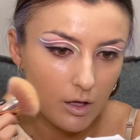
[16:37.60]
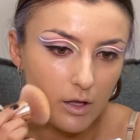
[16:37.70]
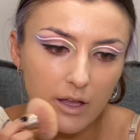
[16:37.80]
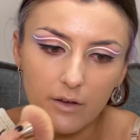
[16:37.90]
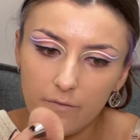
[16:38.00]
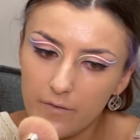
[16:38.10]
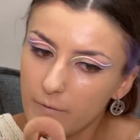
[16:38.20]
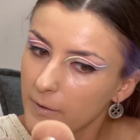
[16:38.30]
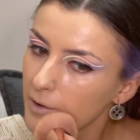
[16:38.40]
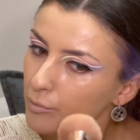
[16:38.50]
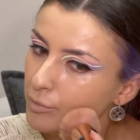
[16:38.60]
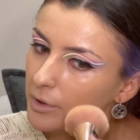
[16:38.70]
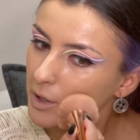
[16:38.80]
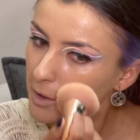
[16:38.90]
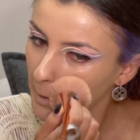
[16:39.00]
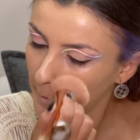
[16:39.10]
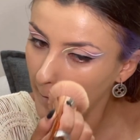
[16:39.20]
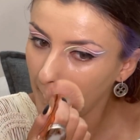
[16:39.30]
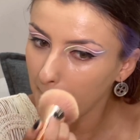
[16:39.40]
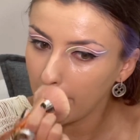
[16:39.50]
everywhere but
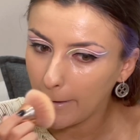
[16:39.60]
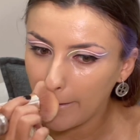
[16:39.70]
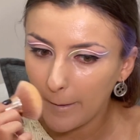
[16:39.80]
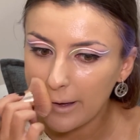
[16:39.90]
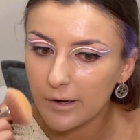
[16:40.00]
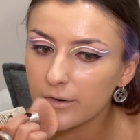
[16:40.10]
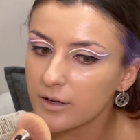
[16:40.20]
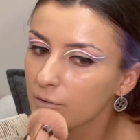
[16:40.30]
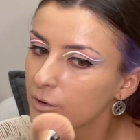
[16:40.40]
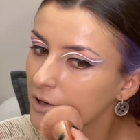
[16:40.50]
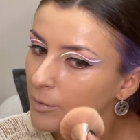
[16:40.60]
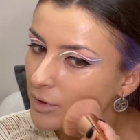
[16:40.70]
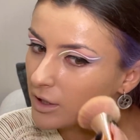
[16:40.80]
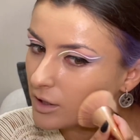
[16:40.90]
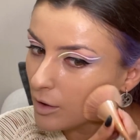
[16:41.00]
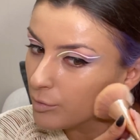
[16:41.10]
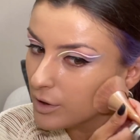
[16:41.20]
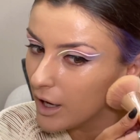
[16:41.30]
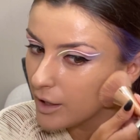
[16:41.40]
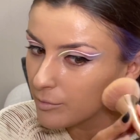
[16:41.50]
around my area where I'm gonna
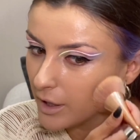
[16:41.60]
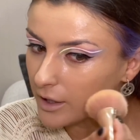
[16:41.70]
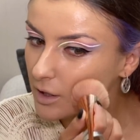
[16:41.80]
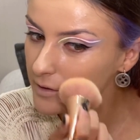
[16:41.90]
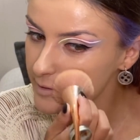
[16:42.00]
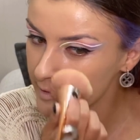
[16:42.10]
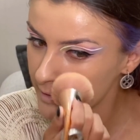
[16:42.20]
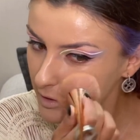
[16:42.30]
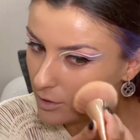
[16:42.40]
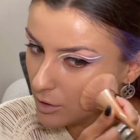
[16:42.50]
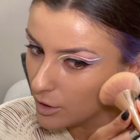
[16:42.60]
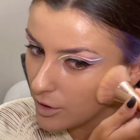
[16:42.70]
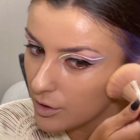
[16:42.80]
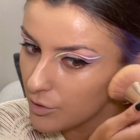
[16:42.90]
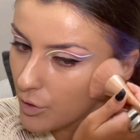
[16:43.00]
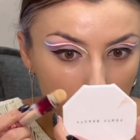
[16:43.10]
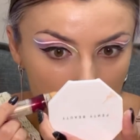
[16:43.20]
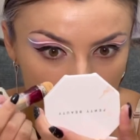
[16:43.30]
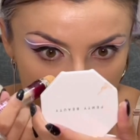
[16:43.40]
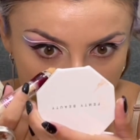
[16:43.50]
apply my concealer.
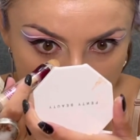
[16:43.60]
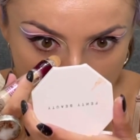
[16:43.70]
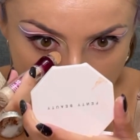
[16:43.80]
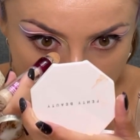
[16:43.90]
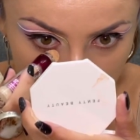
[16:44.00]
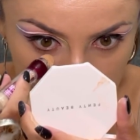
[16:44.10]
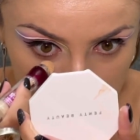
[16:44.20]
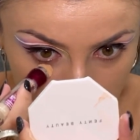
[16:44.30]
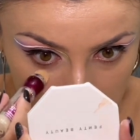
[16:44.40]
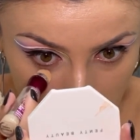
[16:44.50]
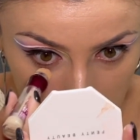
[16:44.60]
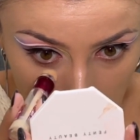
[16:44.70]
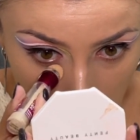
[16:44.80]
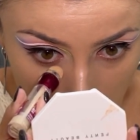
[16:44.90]
Okay, tap tap tap.